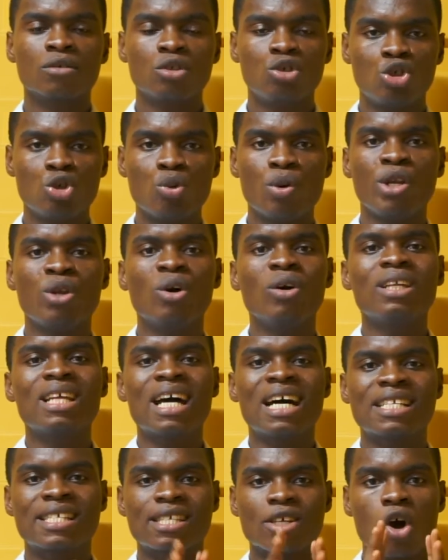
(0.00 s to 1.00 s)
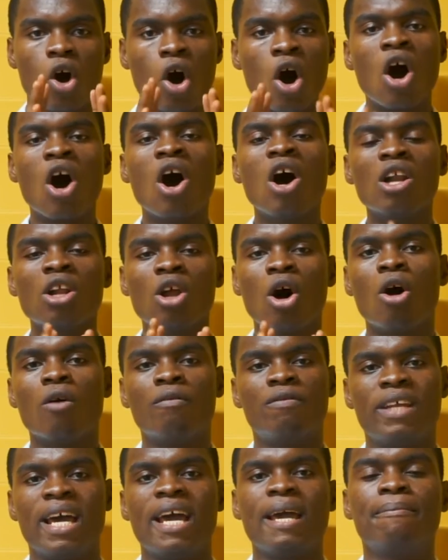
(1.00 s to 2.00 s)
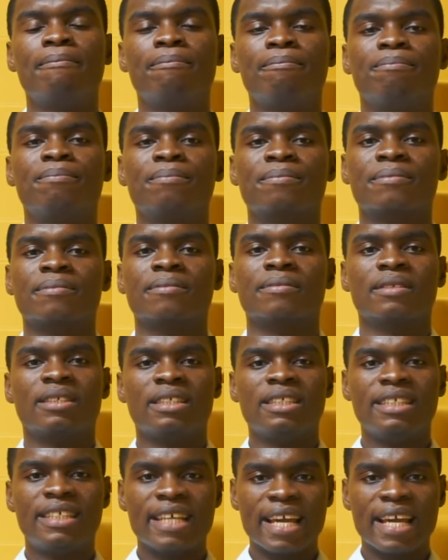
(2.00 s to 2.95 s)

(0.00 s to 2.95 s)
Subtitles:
you will know that all of them,